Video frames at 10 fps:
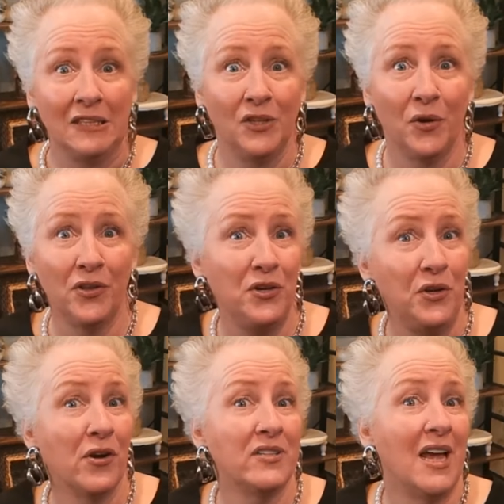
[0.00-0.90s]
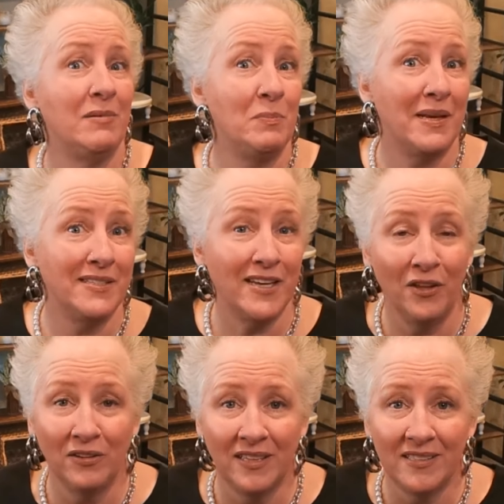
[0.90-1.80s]
go to the New York Times
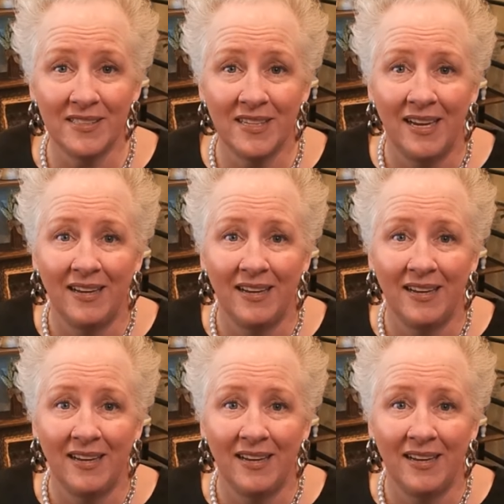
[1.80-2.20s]
bestseller list.